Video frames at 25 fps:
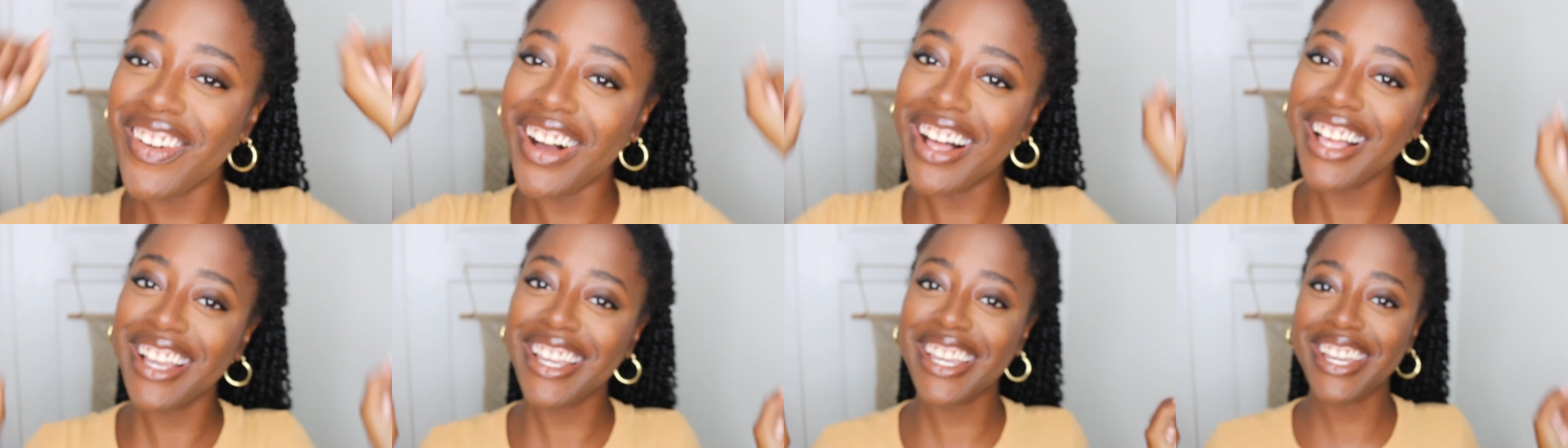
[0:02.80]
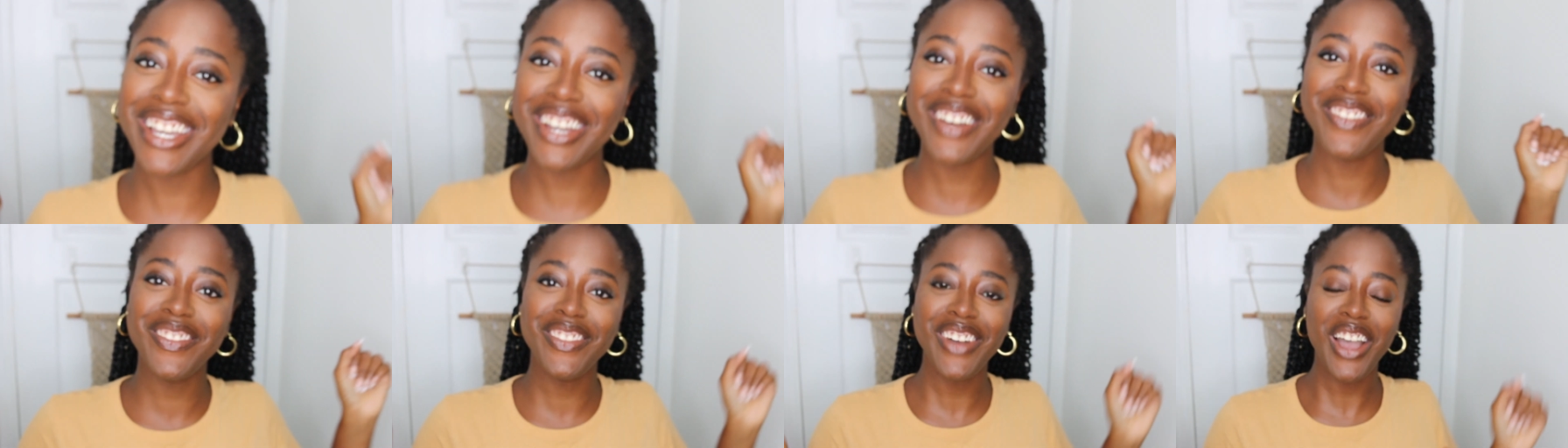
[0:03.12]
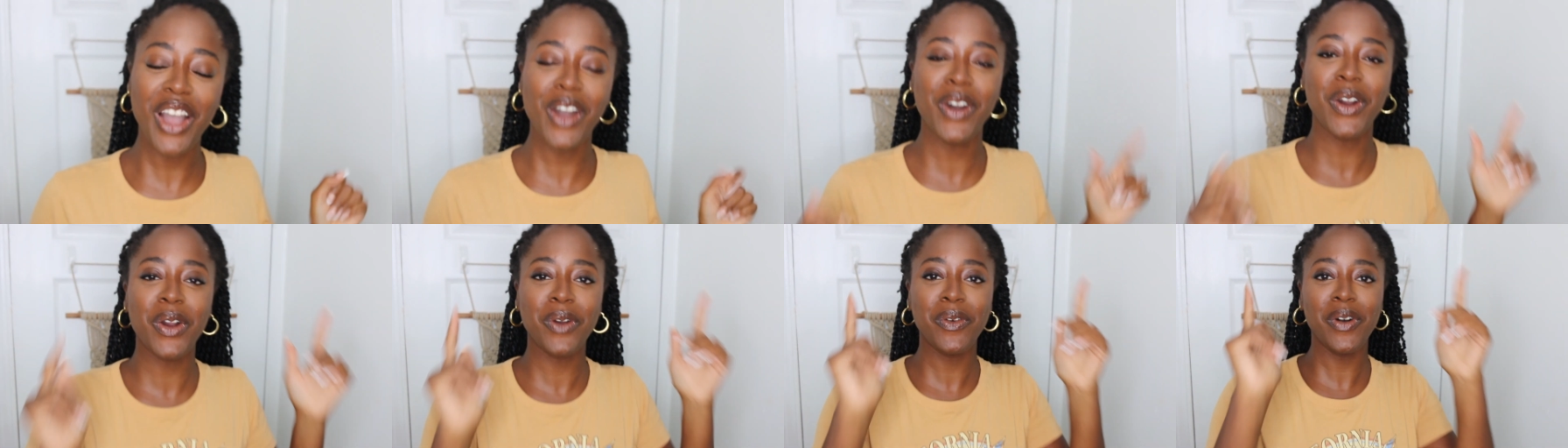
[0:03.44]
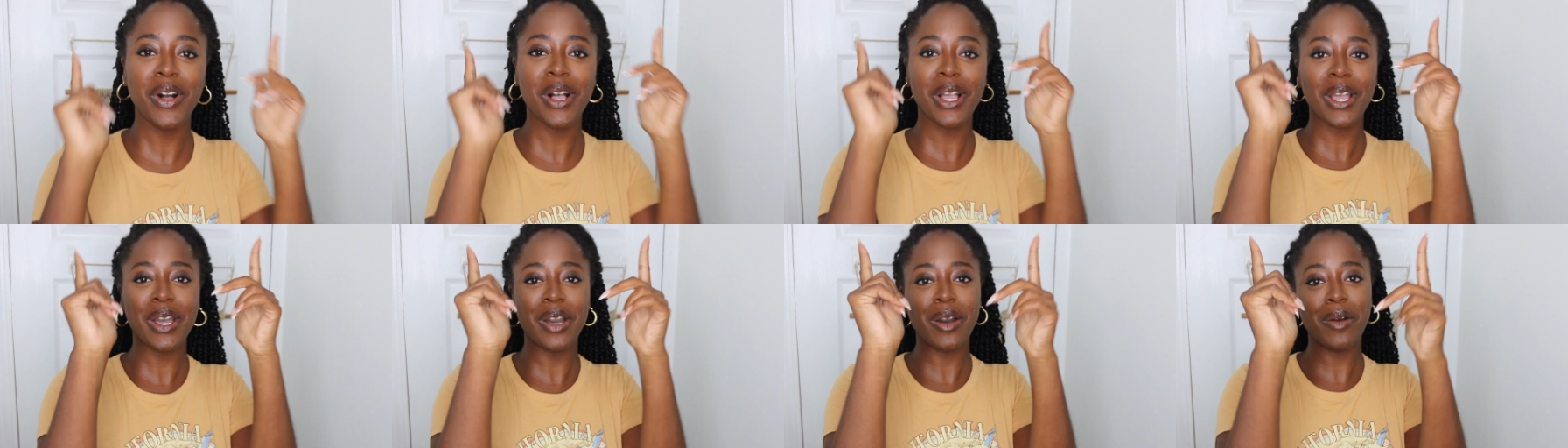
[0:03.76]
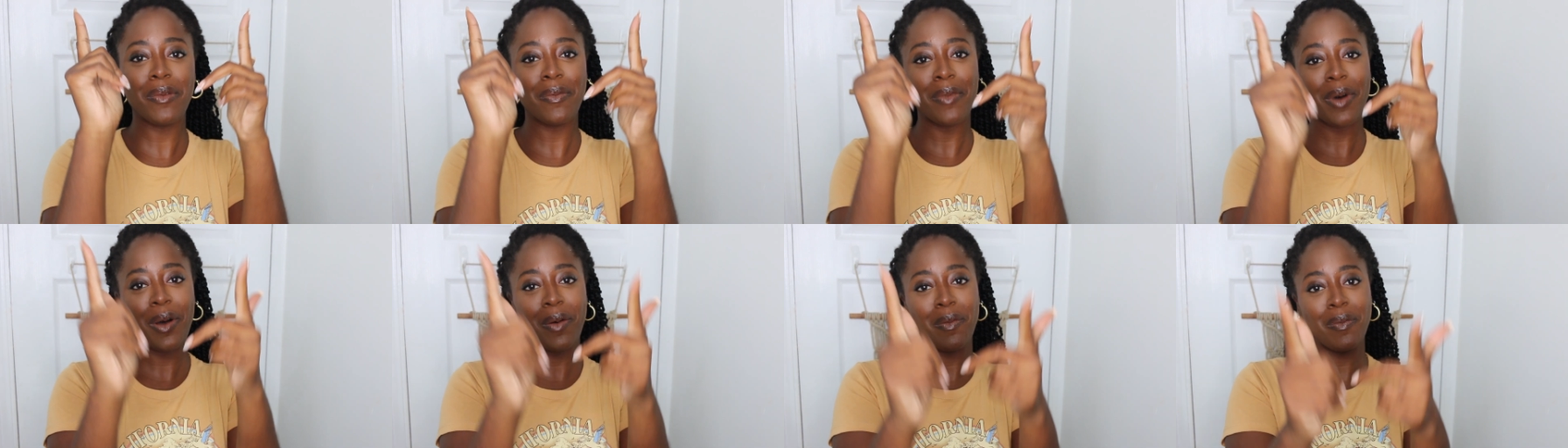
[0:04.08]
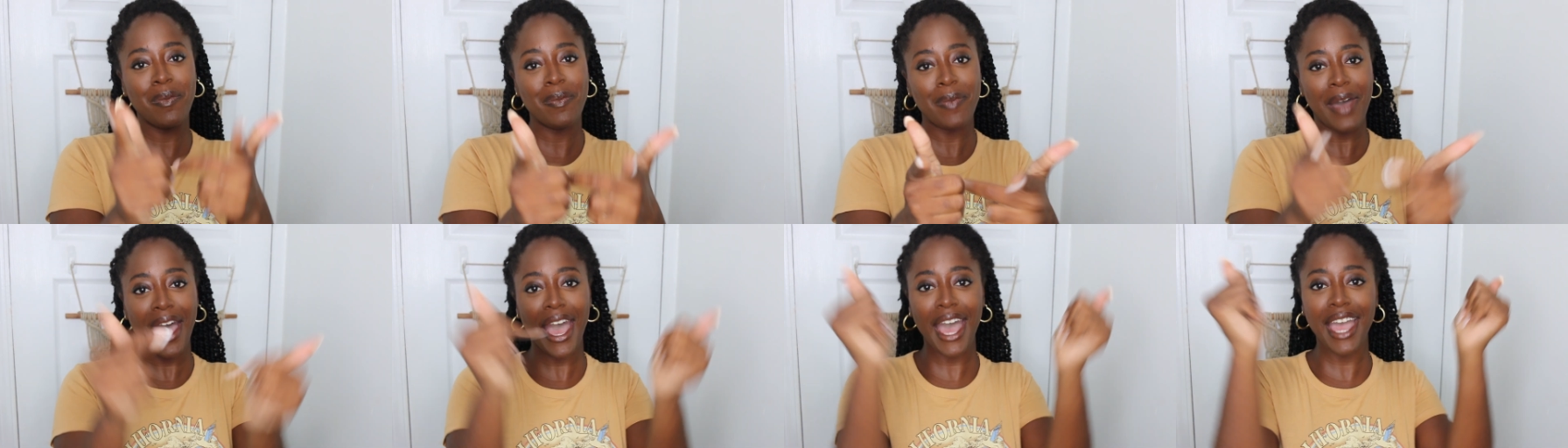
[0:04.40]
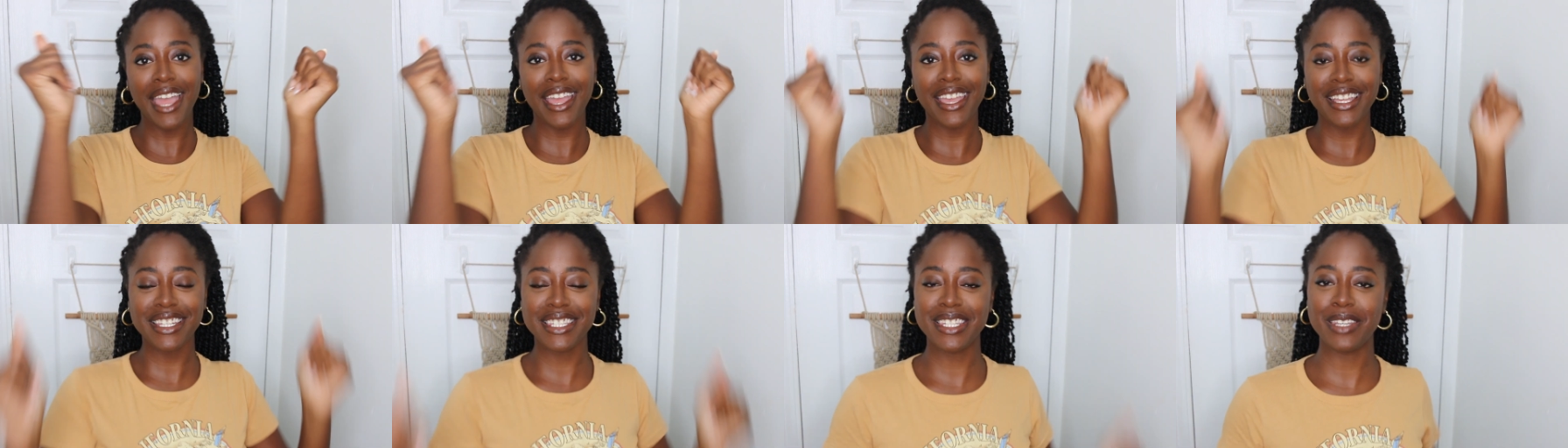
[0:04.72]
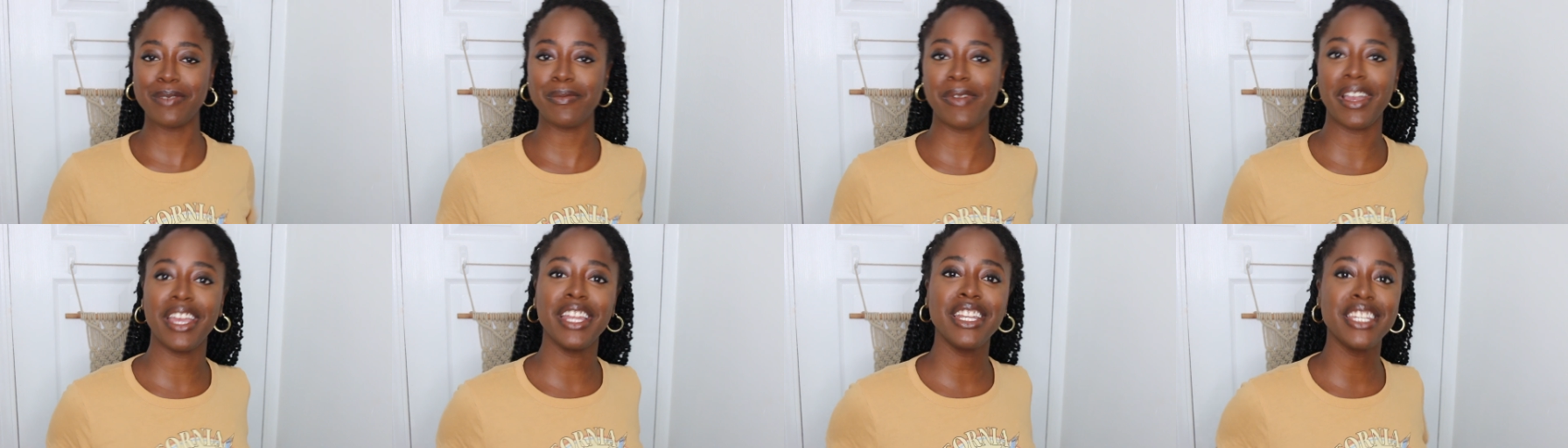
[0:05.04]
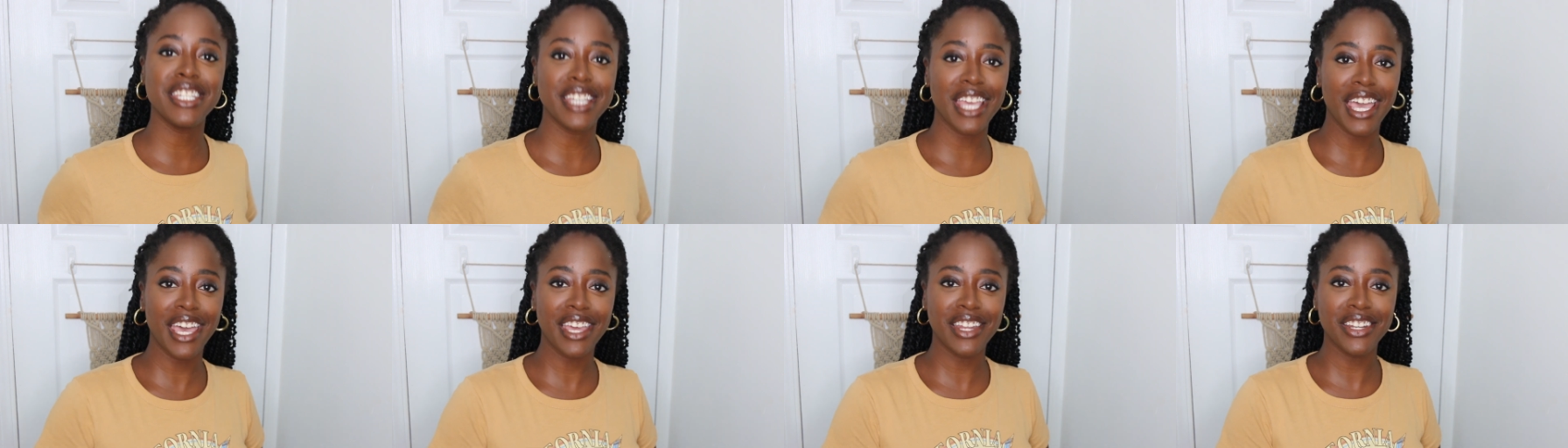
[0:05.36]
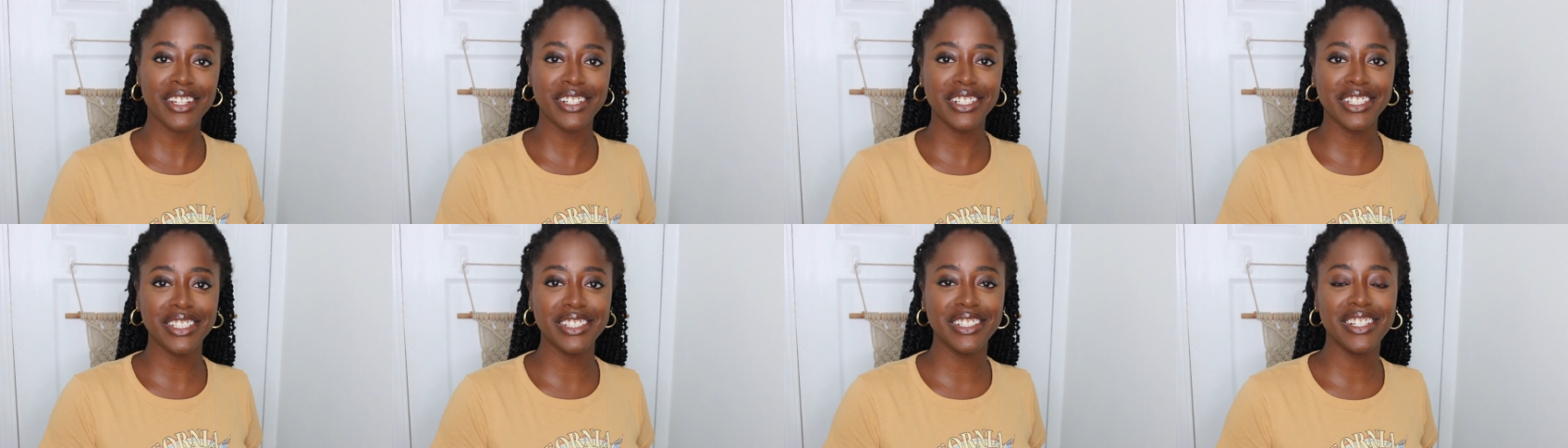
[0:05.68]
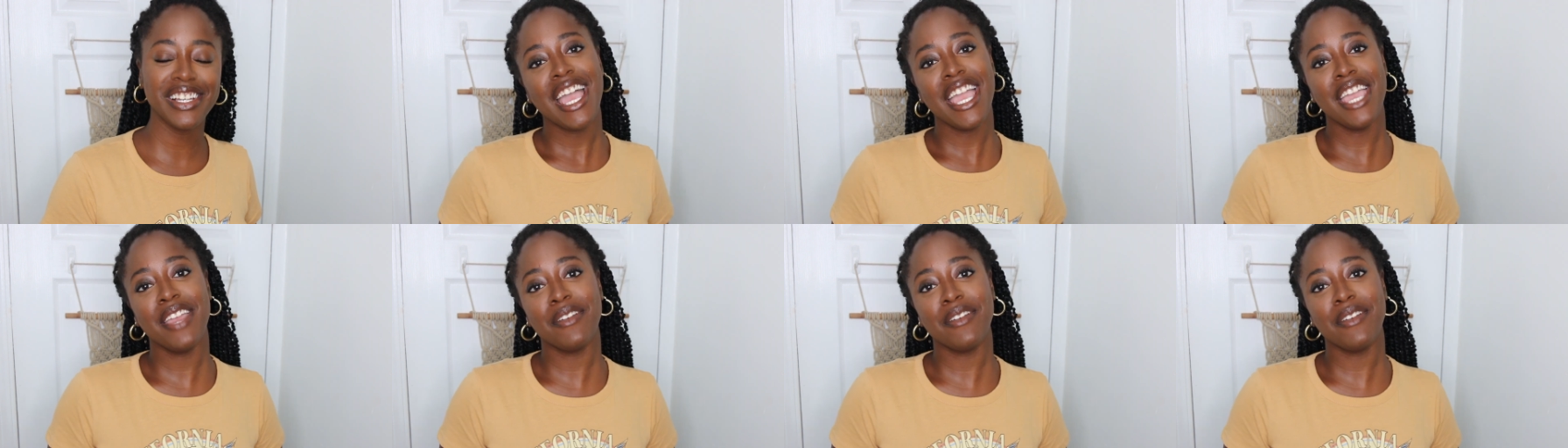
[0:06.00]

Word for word: Welcome or welcome back to my channel.